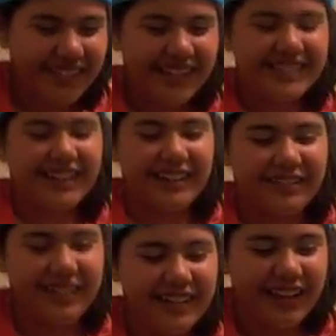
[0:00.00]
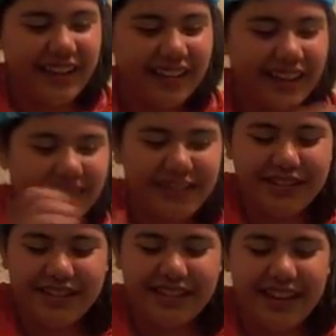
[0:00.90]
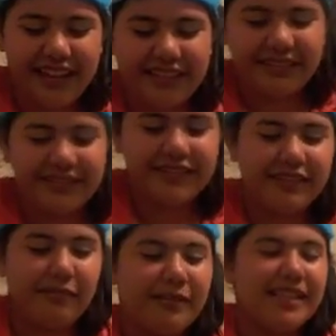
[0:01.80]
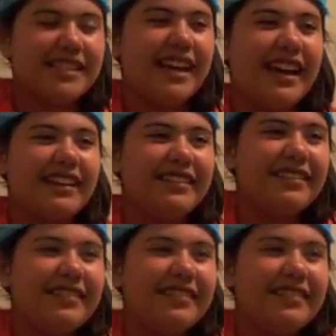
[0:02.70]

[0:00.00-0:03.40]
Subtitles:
That's awkward. I thought it was just like West Side.